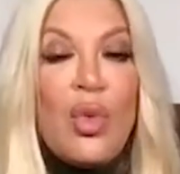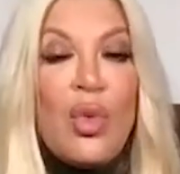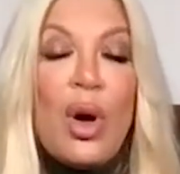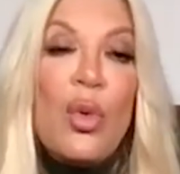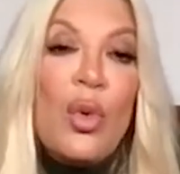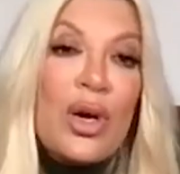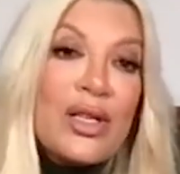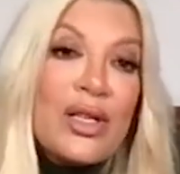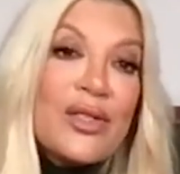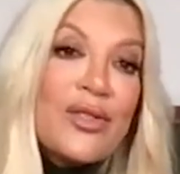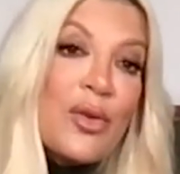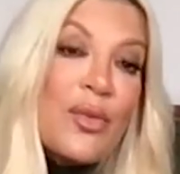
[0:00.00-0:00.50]
What
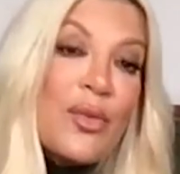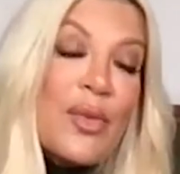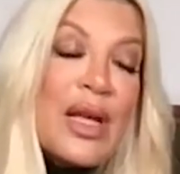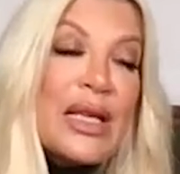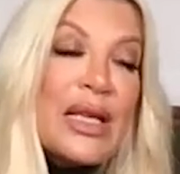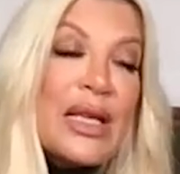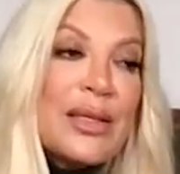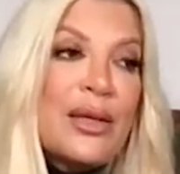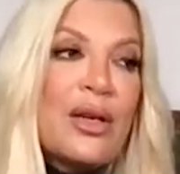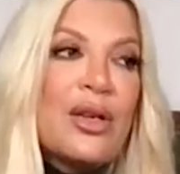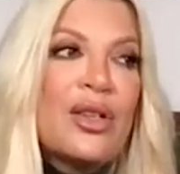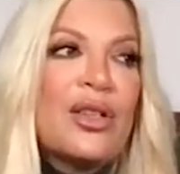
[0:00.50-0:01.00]
works for
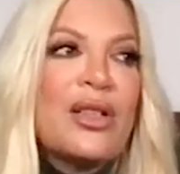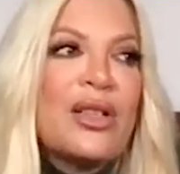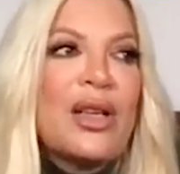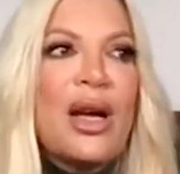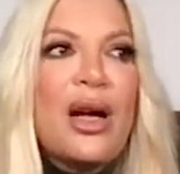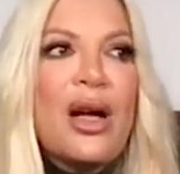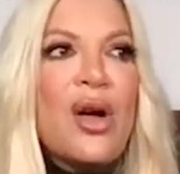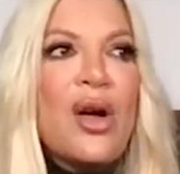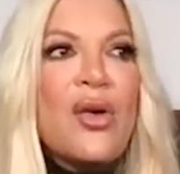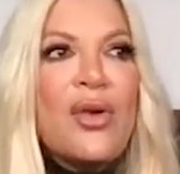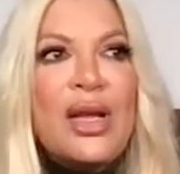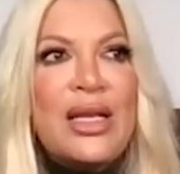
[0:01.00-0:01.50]
me is
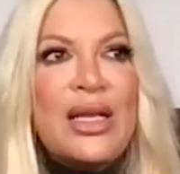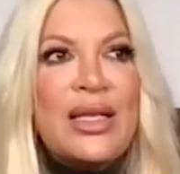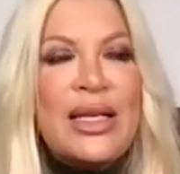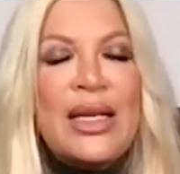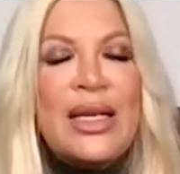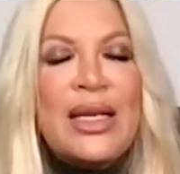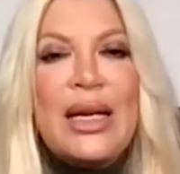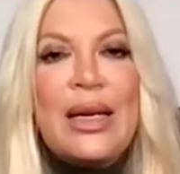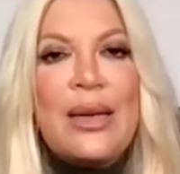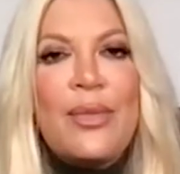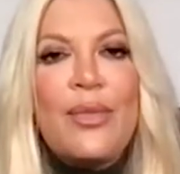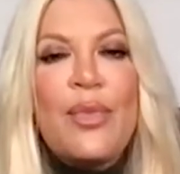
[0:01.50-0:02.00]
Nurtec
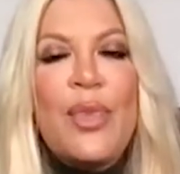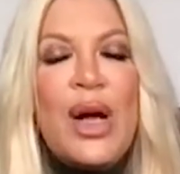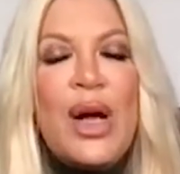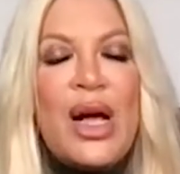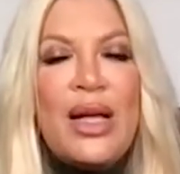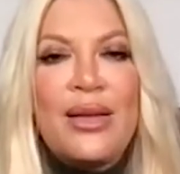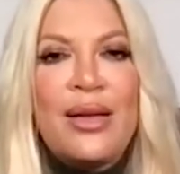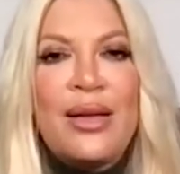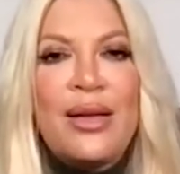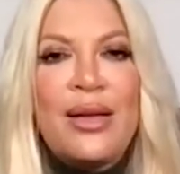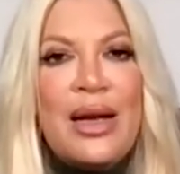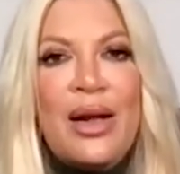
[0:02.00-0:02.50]
ODT,
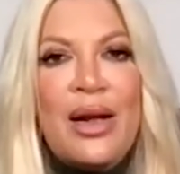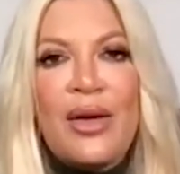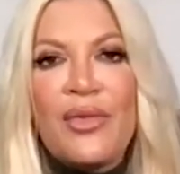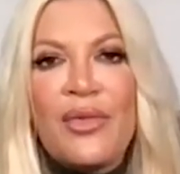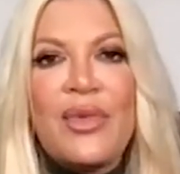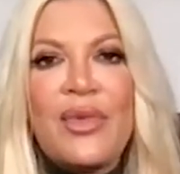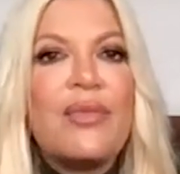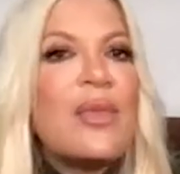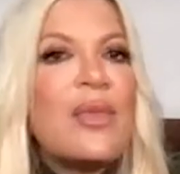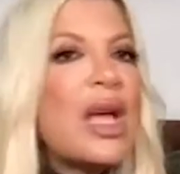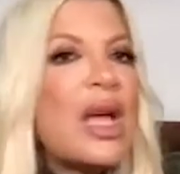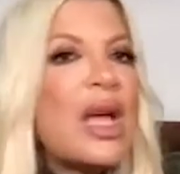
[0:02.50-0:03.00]
but you know,
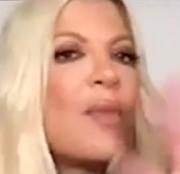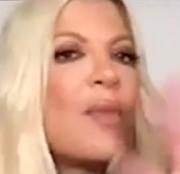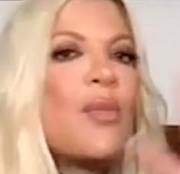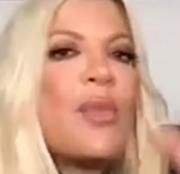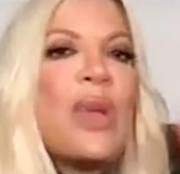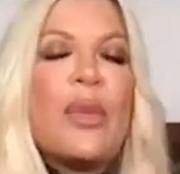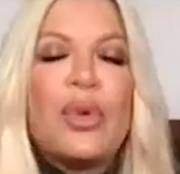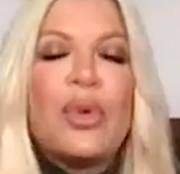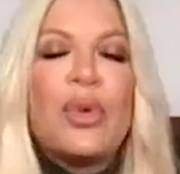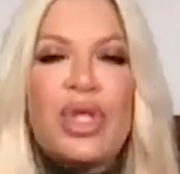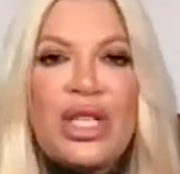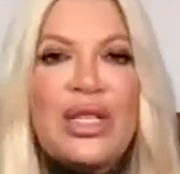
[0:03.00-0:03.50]

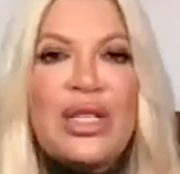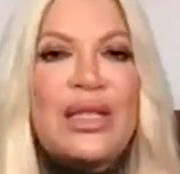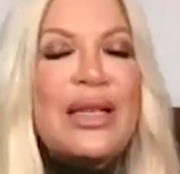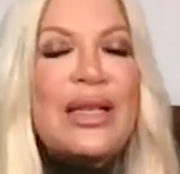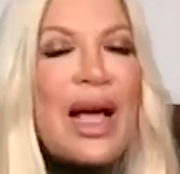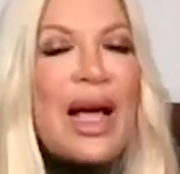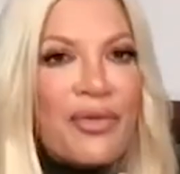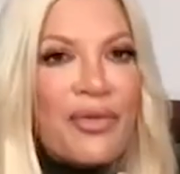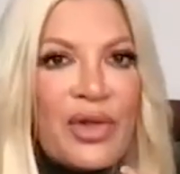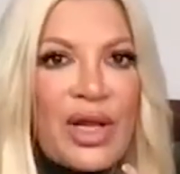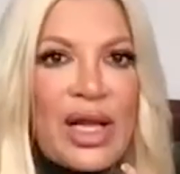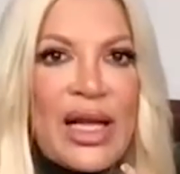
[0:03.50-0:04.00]
people should
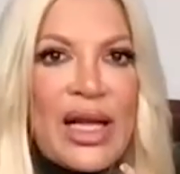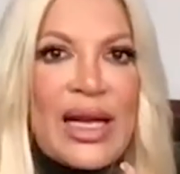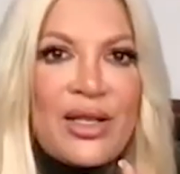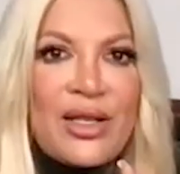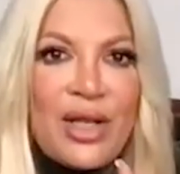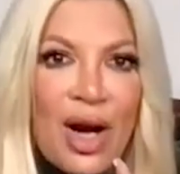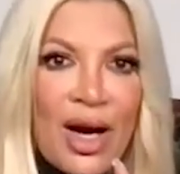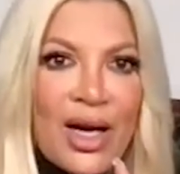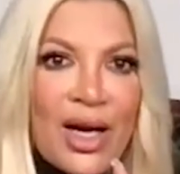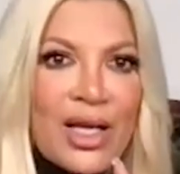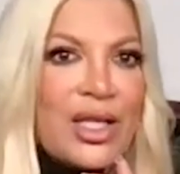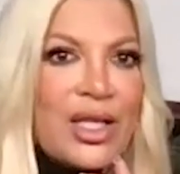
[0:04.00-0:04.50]
definitely
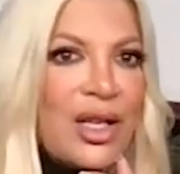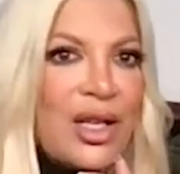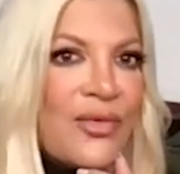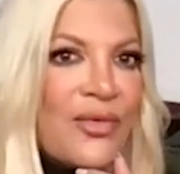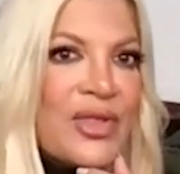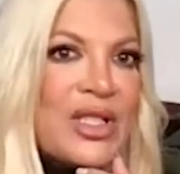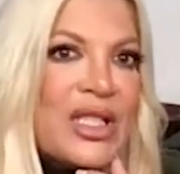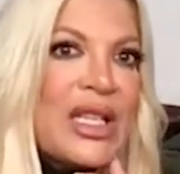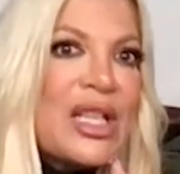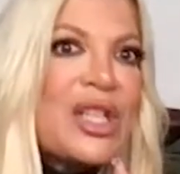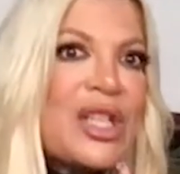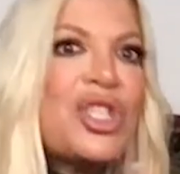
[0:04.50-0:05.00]
talk to your
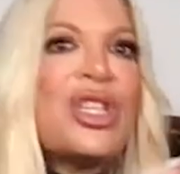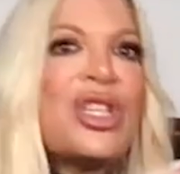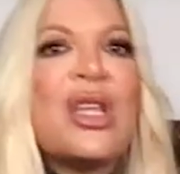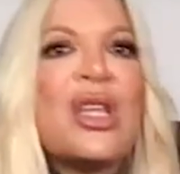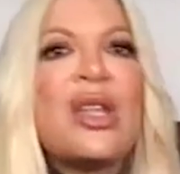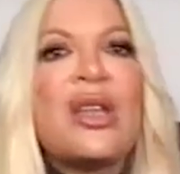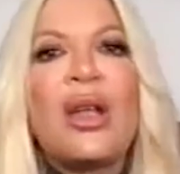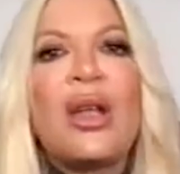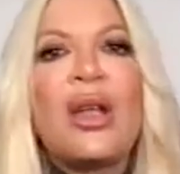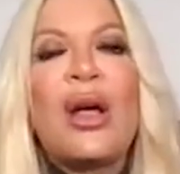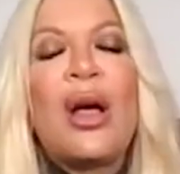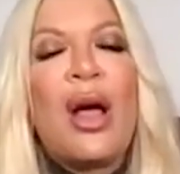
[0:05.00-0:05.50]

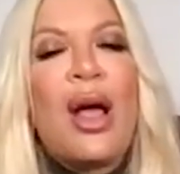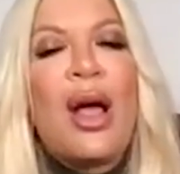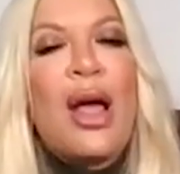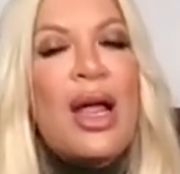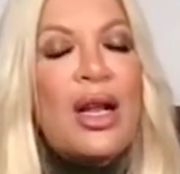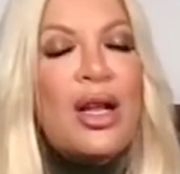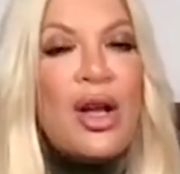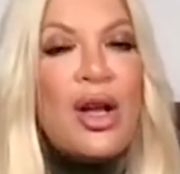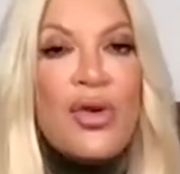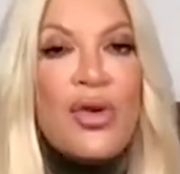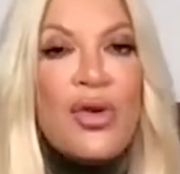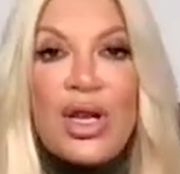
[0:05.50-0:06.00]
physician
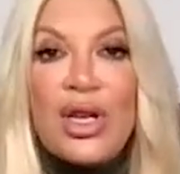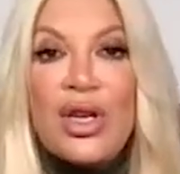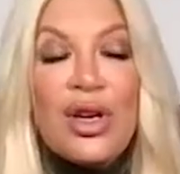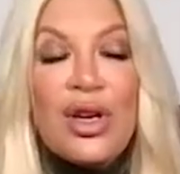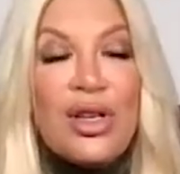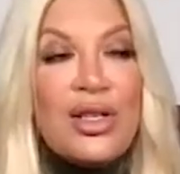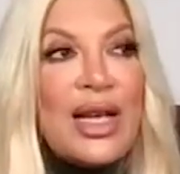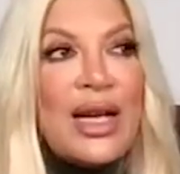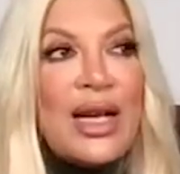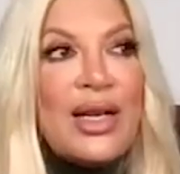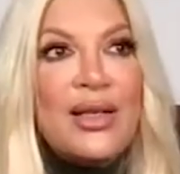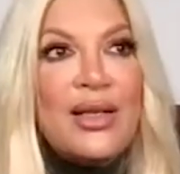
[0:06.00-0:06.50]
and go to
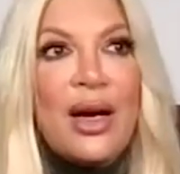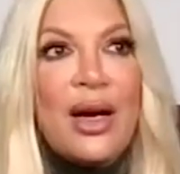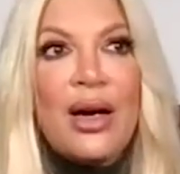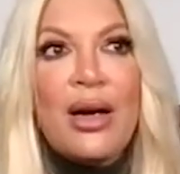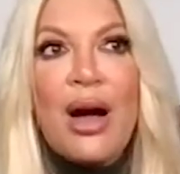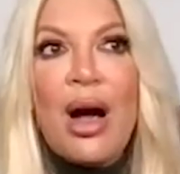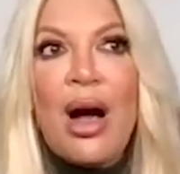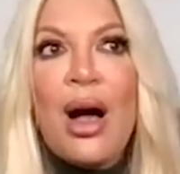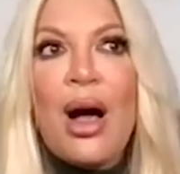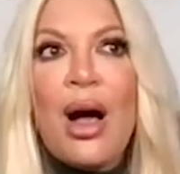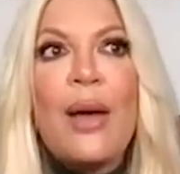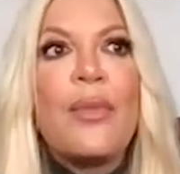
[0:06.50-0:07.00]

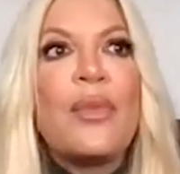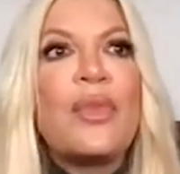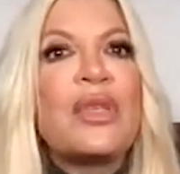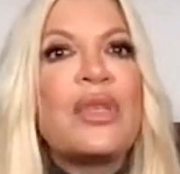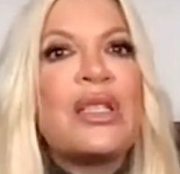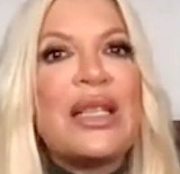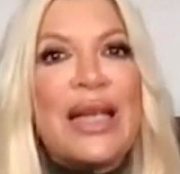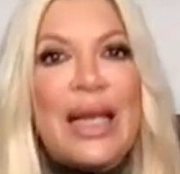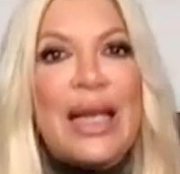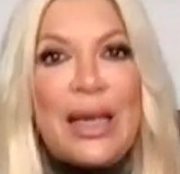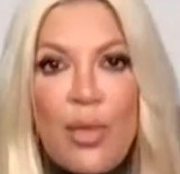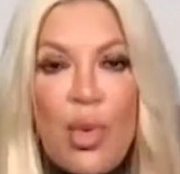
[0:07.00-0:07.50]
nurtec.com
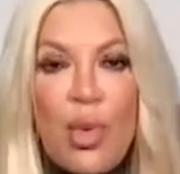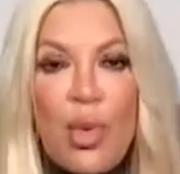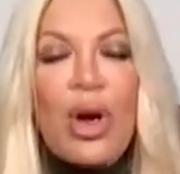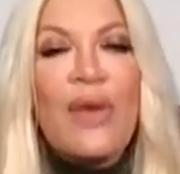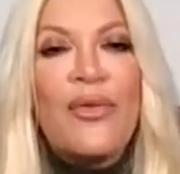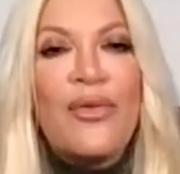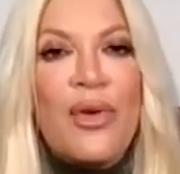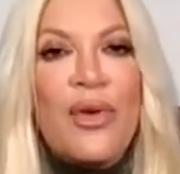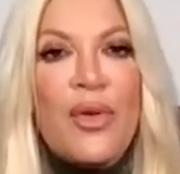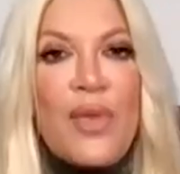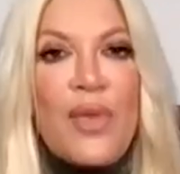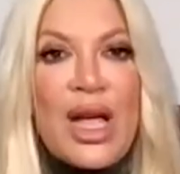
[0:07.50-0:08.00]
to get more
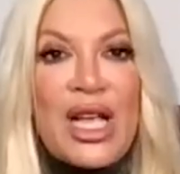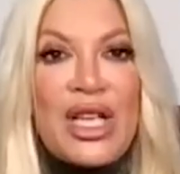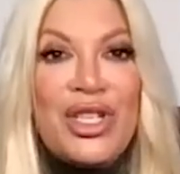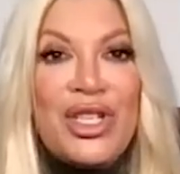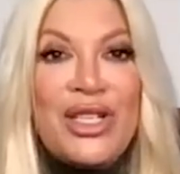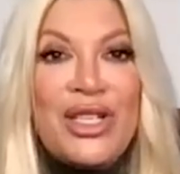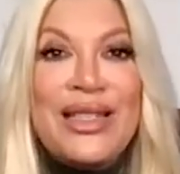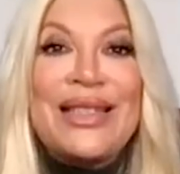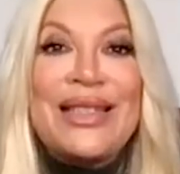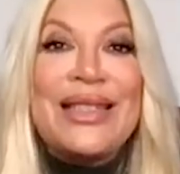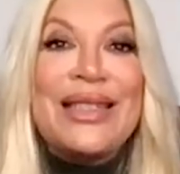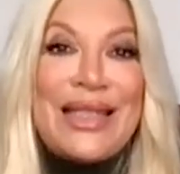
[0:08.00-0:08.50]

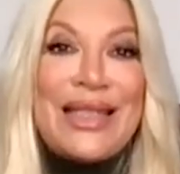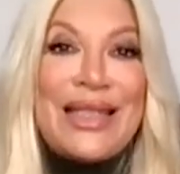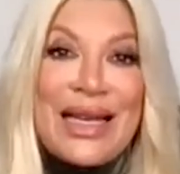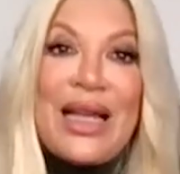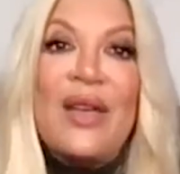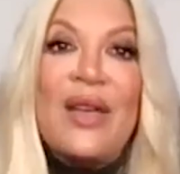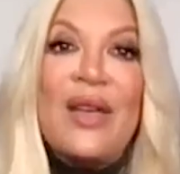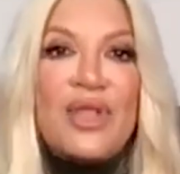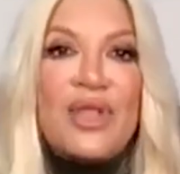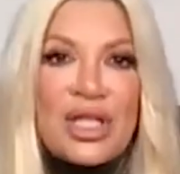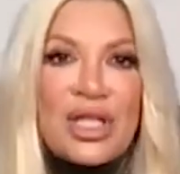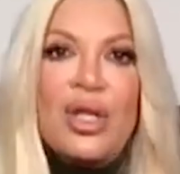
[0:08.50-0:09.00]
information to
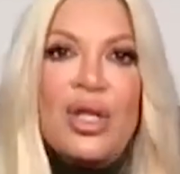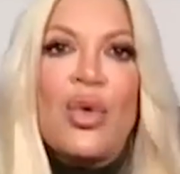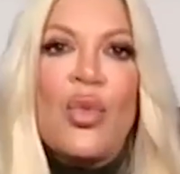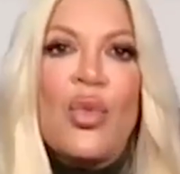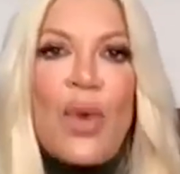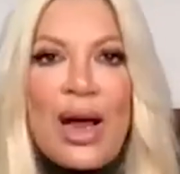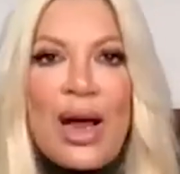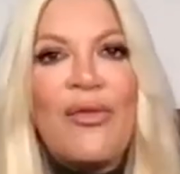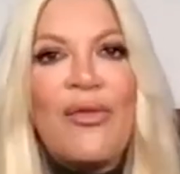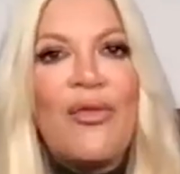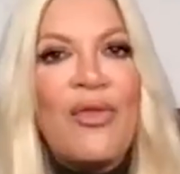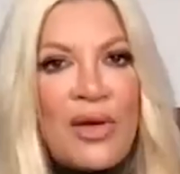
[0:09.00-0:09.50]
see if it's the
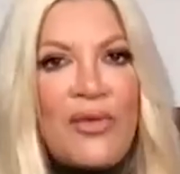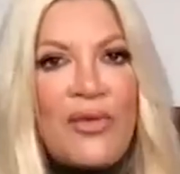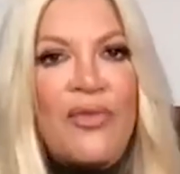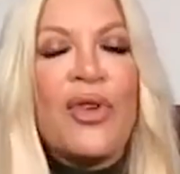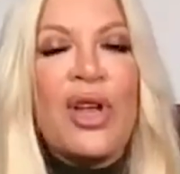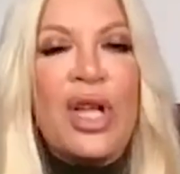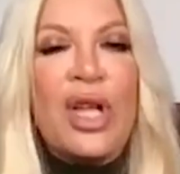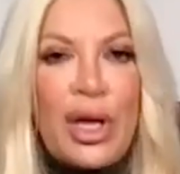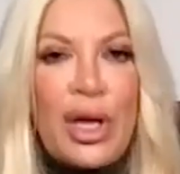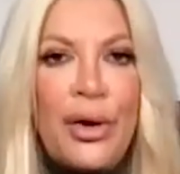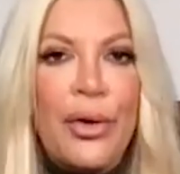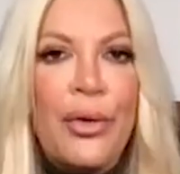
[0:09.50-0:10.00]
right fit
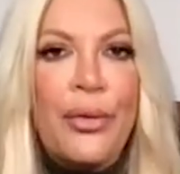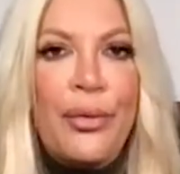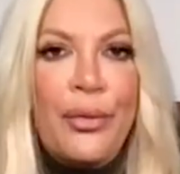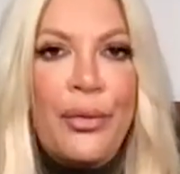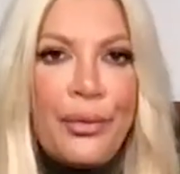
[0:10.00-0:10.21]
for you.